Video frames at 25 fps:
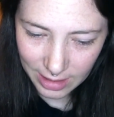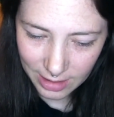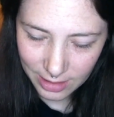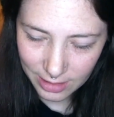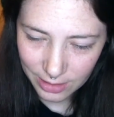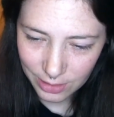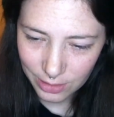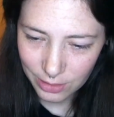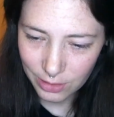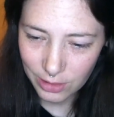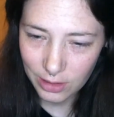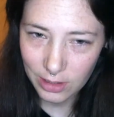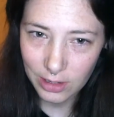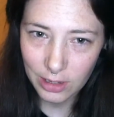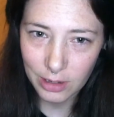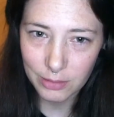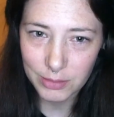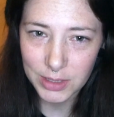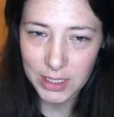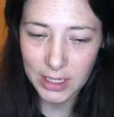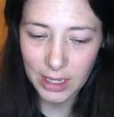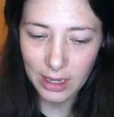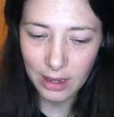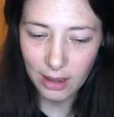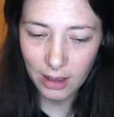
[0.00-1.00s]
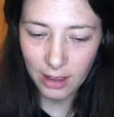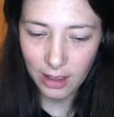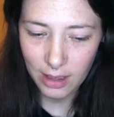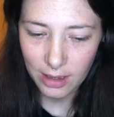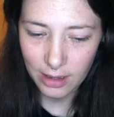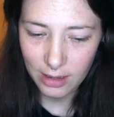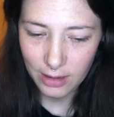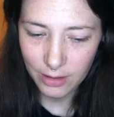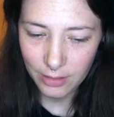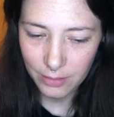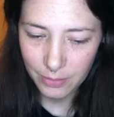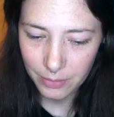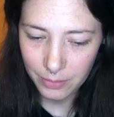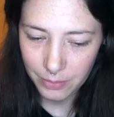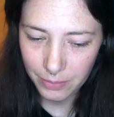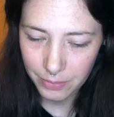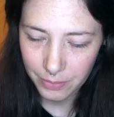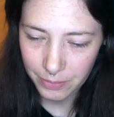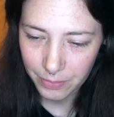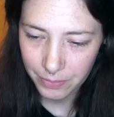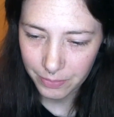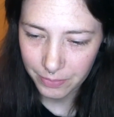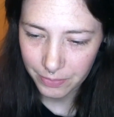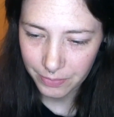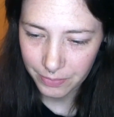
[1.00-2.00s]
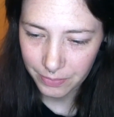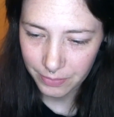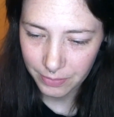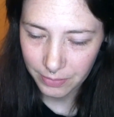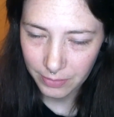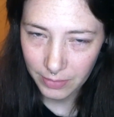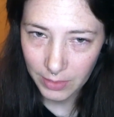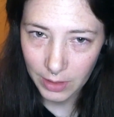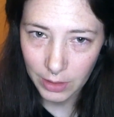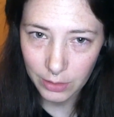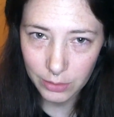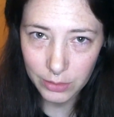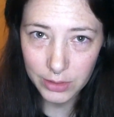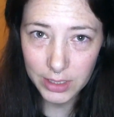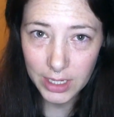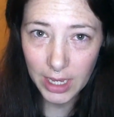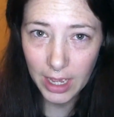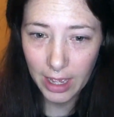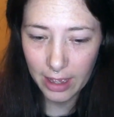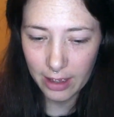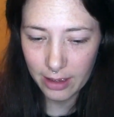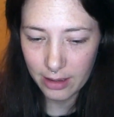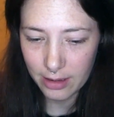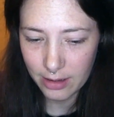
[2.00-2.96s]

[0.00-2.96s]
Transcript: Are you going to come say hi? Who's that?